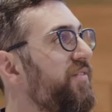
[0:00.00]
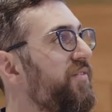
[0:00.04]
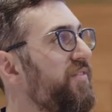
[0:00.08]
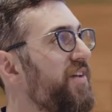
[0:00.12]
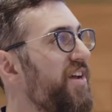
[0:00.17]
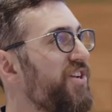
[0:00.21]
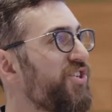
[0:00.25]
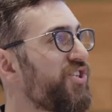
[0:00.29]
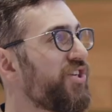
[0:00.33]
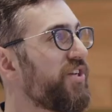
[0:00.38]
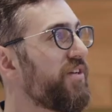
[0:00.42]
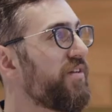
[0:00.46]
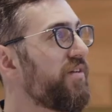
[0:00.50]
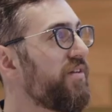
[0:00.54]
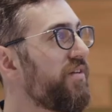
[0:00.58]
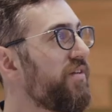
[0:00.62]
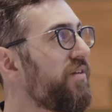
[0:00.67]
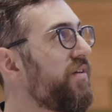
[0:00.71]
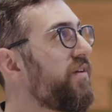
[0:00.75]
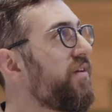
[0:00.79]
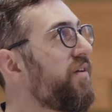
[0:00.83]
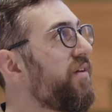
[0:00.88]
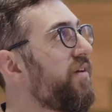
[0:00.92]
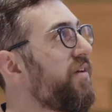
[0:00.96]
session.
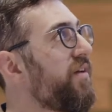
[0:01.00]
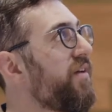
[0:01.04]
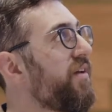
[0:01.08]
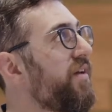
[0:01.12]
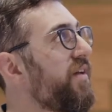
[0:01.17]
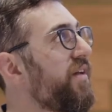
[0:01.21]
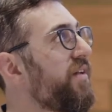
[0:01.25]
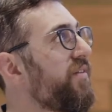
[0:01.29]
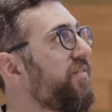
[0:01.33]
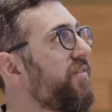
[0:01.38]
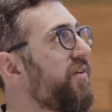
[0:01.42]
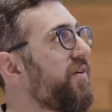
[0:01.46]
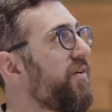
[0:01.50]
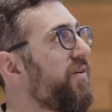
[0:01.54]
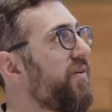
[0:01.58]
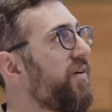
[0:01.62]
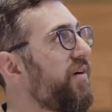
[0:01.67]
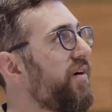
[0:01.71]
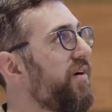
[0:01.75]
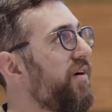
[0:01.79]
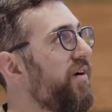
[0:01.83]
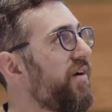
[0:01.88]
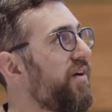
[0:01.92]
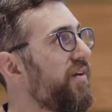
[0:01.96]
And
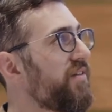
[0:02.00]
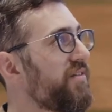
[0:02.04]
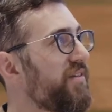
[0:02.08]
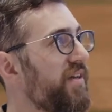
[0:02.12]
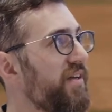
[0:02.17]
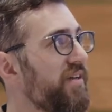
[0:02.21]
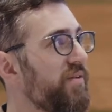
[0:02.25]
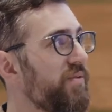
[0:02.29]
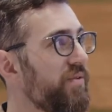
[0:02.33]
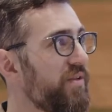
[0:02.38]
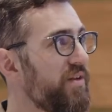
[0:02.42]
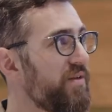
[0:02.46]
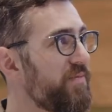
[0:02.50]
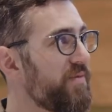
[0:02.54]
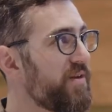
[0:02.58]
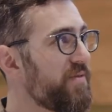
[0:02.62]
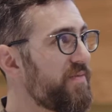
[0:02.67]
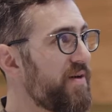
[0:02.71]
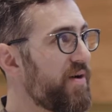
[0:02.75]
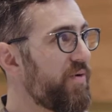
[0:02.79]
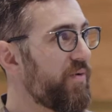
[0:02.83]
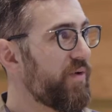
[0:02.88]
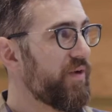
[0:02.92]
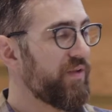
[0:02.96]
so I'll tell you a little bit
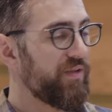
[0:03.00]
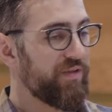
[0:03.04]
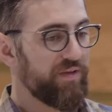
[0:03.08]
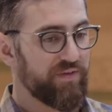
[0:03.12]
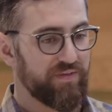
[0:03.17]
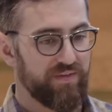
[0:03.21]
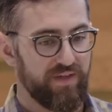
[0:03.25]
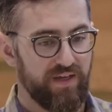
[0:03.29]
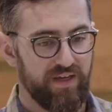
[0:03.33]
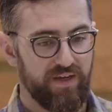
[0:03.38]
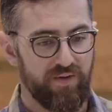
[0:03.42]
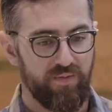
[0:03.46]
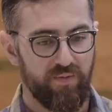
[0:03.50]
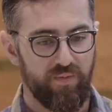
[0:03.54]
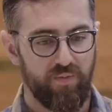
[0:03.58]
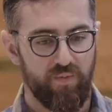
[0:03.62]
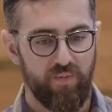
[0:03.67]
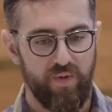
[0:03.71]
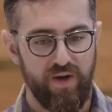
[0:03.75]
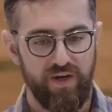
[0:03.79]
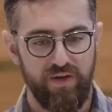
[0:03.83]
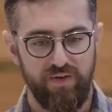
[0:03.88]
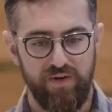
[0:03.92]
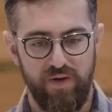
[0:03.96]
about what it looks like.
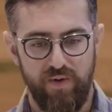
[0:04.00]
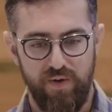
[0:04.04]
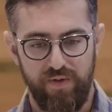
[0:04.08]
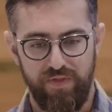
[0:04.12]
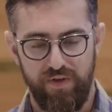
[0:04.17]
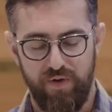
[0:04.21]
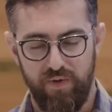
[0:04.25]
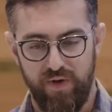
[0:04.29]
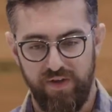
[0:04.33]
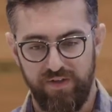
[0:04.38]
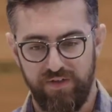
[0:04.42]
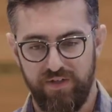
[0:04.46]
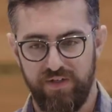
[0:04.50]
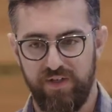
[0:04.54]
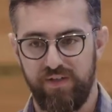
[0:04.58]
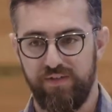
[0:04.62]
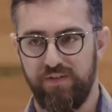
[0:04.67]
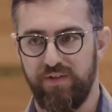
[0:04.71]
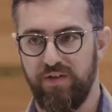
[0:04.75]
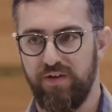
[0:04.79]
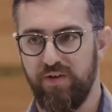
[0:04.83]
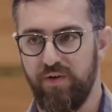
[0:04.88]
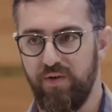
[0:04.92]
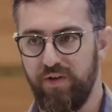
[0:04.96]
When you know what the question
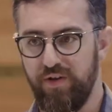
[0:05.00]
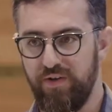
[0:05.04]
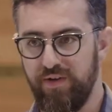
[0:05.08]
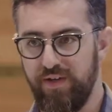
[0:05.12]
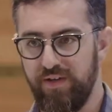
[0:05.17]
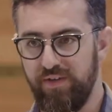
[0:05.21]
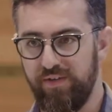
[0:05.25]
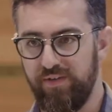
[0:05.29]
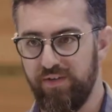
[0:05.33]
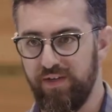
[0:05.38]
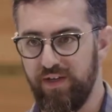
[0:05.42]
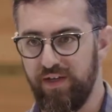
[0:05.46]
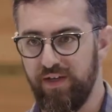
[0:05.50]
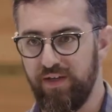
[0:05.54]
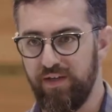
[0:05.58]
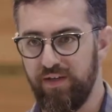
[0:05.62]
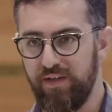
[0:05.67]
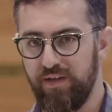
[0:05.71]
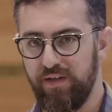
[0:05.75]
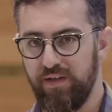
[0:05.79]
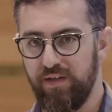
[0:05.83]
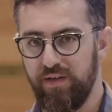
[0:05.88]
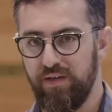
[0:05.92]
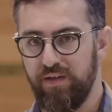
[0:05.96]
is and you know what you need to see,
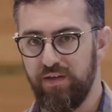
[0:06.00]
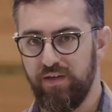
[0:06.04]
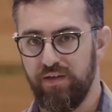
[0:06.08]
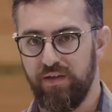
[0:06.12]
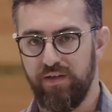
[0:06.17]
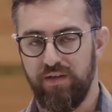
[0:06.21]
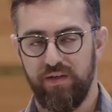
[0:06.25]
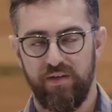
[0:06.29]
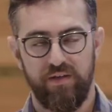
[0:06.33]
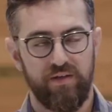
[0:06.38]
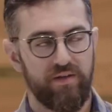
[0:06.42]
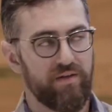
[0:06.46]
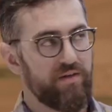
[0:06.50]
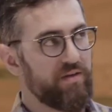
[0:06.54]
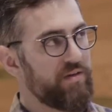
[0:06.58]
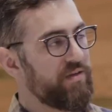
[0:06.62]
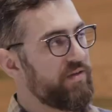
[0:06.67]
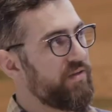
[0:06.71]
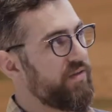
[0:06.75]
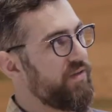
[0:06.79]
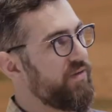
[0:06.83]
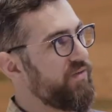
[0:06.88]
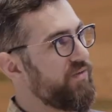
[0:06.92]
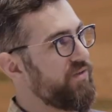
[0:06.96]

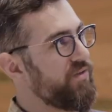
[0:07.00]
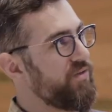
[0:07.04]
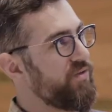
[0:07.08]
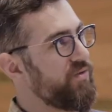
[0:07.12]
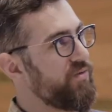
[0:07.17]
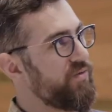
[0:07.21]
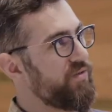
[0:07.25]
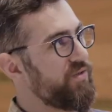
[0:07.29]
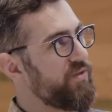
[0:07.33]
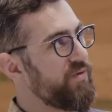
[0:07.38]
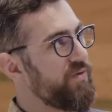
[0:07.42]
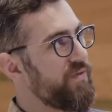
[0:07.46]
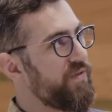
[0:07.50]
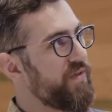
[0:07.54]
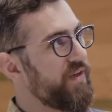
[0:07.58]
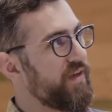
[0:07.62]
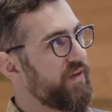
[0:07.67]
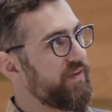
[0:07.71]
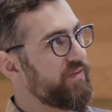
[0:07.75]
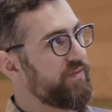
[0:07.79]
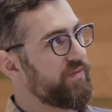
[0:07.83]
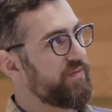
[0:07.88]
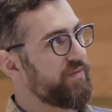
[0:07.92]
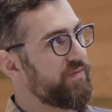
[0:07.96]
you do 2
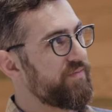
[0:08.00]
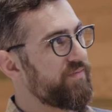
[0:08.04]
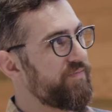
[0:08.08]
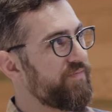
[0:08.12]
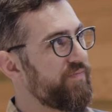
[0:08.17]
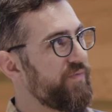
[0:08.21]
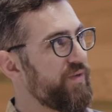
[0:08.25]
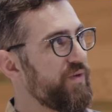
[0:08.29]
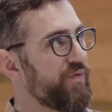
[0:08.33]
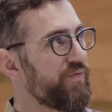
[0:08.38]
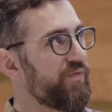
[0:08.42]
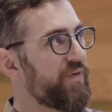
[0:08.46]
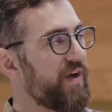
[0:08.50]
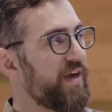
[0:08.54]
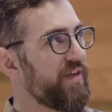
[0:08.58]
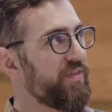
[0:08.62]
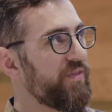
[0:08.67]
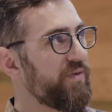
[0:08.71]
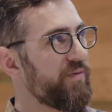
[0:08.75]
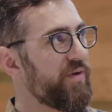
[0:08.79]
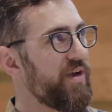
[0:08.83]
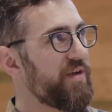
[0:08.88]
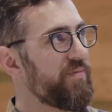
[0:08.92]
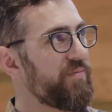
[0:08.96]
things. You
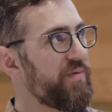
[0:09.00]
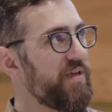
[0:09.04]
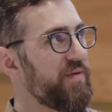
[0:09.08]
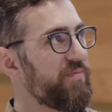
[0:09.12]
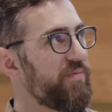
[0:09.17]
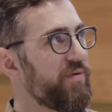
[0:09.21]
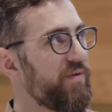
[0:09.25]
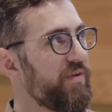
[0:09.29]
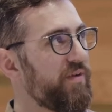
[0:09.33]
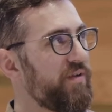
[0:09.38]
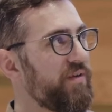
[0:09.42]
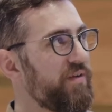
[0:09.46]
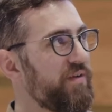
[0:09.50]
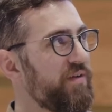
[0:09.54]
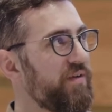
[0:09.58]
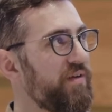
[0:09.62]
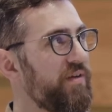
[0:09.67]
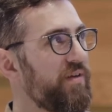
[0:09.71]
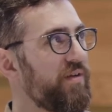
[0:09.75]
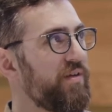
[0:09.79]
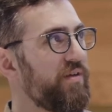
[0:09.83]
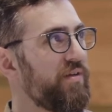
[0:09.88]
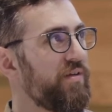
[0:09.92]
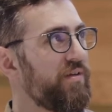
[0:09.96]
find the right people,
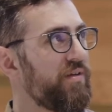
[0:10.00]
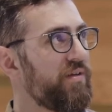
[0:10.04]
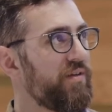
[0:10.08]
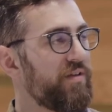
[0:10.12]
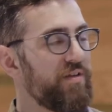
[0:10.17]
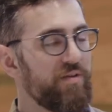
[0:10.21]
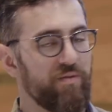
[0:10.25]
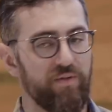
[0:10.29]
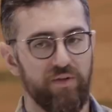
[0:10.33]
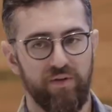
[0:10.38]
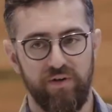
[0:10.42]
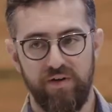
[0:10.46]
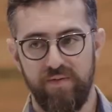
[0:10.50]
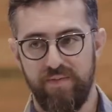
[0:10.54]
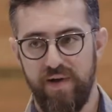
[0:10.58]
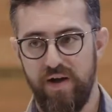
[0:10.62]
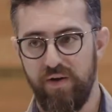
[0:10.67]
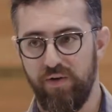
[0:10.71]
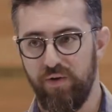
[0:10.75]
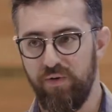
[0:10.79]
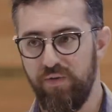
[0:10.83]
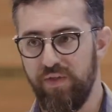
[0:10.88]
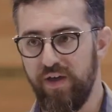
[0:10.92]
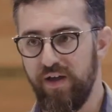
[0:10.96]
you learn
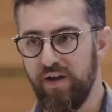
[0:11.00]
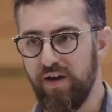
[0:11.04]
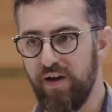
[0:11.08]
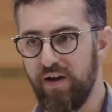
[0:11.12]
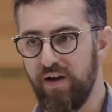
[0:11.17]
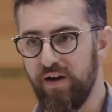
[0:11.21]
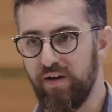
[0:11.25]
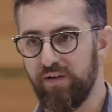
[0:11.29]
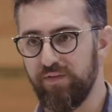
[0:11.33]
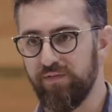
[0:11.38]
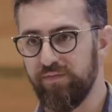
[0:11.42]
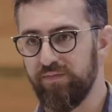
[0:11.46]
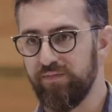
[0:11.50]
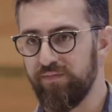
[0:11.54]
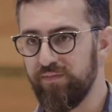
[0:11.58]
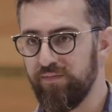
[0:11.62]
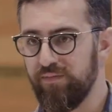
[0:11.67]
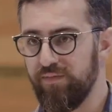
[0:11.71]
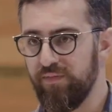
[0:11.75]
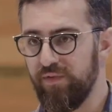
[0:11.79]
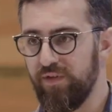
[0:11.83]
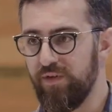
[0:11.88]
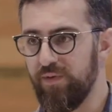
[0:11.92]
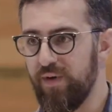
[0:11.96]
about who they are,
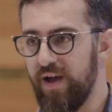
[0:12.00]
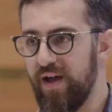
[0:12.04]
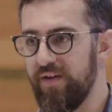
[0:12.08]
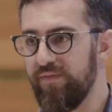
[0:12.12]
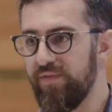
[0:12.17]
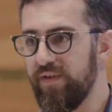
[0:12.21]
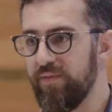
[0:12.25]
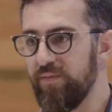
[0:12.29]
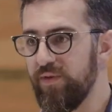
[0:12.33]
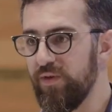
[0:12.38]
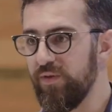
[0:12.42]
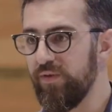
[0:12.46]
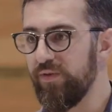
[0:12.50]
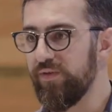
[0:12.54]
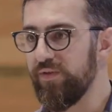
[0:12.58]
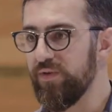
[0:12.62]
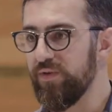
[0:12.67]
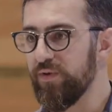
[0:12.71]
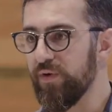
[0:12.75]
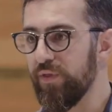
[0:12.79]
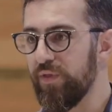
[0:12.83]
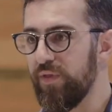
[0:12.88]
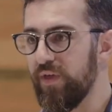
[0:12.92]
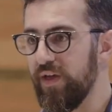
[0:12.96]
you have them use your